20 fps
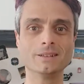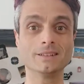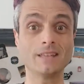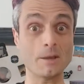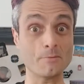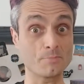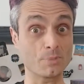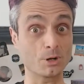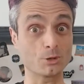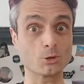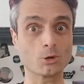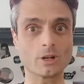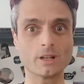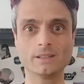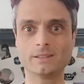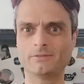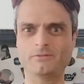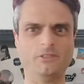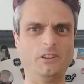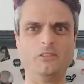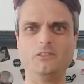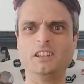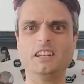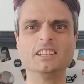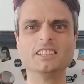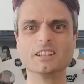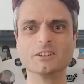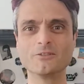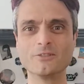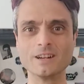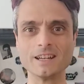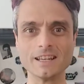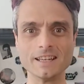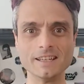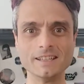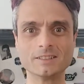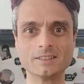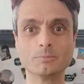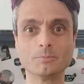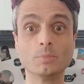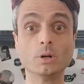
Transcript: temperature is 15 degrees,